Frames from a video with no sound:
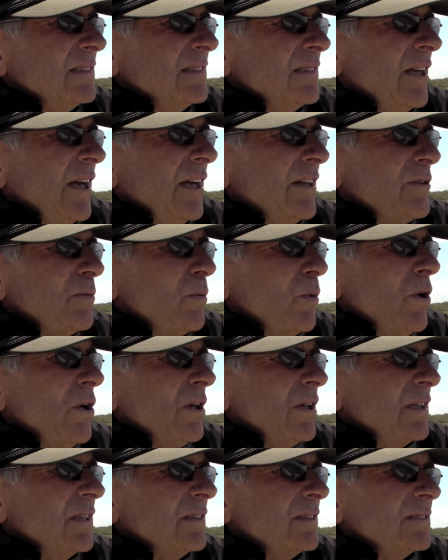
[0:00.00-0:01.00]
You had to
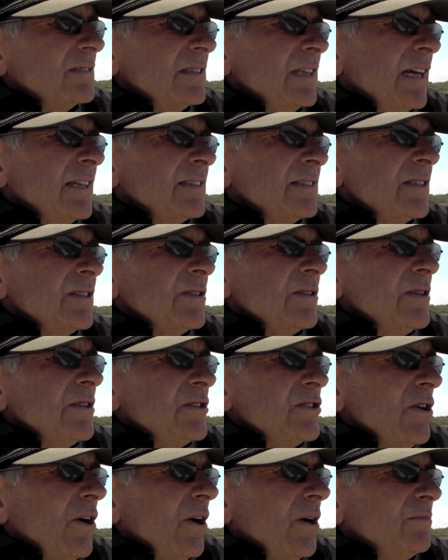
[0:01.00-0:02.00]
work, you had to do your
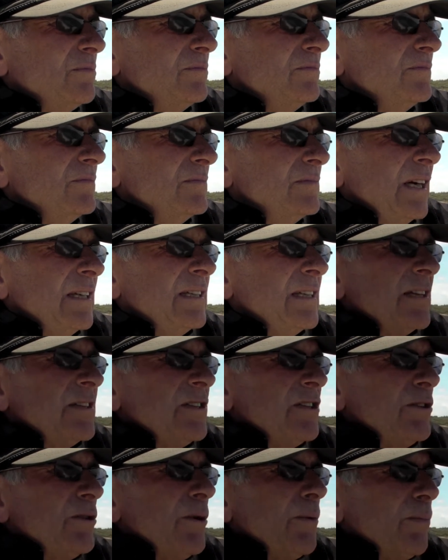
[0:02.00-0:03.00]
job, and you had
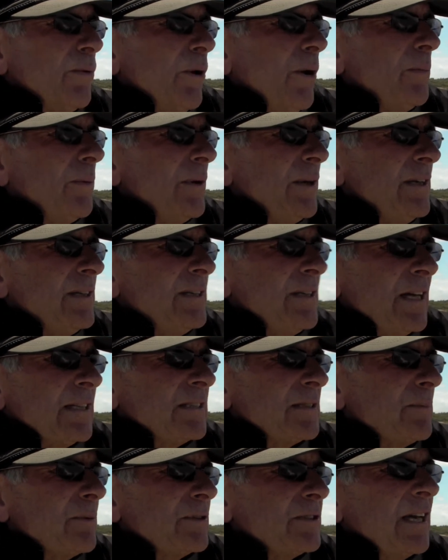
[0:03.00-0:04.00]
to do it properly, and you
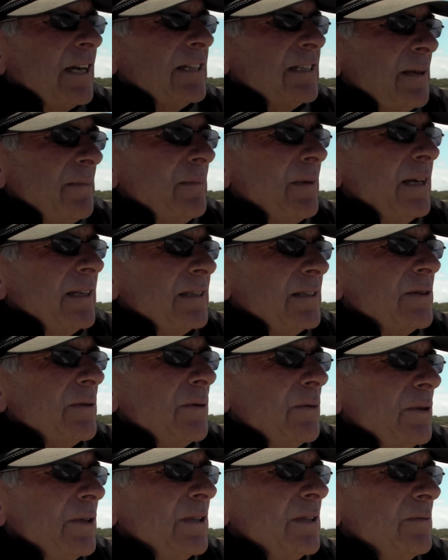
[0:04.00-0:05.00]
had to protect your mate you
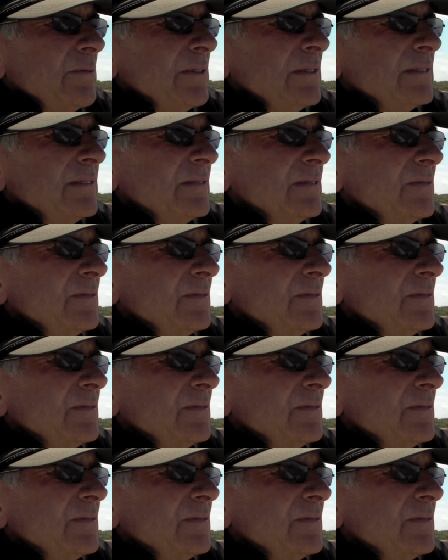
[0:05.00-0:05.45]
were working with.